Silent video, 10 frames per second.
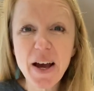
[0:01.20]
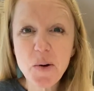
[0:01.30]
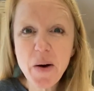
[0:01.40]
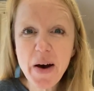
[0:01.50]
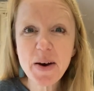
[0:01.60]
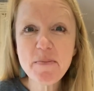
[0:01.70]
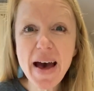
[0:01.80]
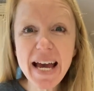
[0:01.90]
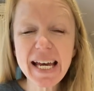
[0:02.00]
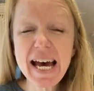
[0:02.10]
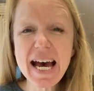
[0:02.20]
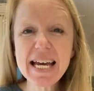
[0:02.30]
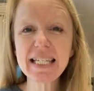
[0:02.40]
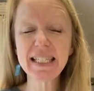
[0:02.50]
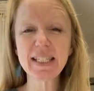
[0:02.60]
Welcome back
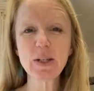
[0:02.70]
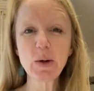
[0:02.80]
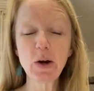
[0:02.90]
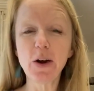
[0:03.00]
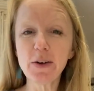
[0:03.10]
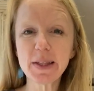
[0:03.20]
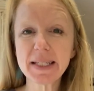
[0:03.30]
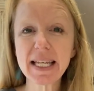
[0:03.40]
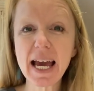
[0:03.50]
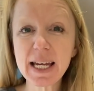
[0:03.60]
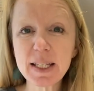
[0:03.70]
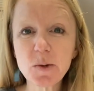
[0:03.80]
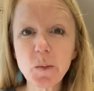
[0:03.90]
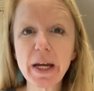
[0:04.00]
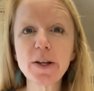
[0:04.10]
guys to Earth
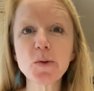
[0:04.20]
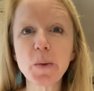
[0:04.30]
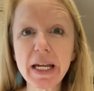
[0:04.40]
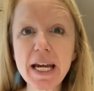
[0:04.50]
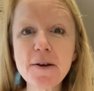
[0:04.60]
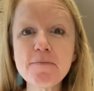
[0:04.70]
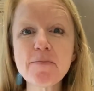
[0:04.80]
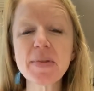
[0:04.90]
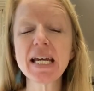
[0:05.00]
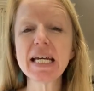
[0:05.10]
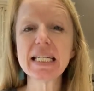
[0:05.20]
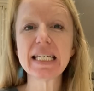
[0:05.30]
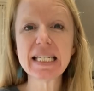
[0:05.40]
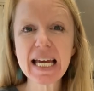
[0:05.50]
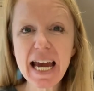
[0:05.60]
Science Week 20.
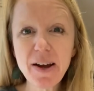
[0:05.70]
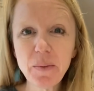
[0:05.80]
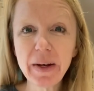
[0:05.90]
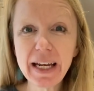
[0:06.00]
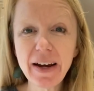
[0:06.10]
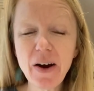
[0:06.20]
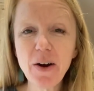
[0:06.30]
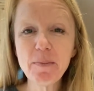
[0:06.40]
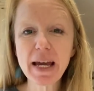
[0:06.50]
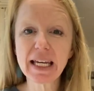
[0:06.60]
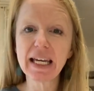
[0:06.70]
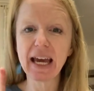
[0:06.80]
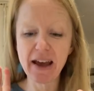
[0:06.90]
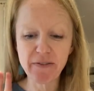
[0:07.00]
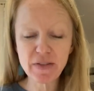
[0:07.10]
Today we are making
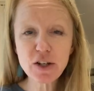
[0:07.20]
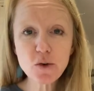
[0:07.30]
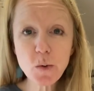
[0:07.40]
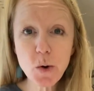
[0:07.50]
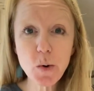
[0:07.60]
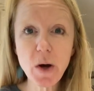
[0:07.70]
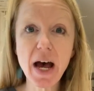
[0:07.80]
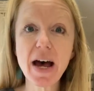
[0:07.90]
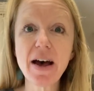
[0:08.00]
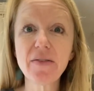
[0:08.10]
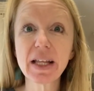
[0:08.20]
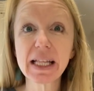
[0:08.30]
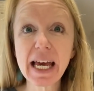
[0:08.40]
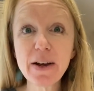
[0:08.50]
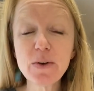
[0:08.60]
a visual of the
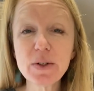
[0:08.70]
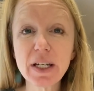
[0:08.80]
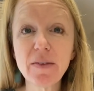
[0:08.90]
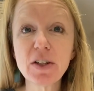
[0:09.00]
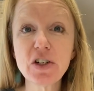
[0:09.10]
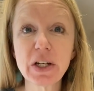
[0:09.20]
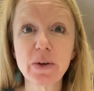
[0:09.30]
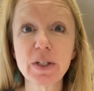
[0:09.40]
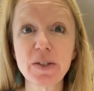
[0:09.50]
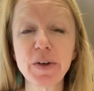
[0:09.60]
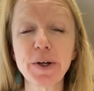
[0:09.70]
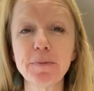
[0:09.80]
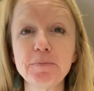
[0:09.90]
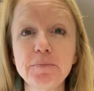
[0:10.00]
layers of the geosphere.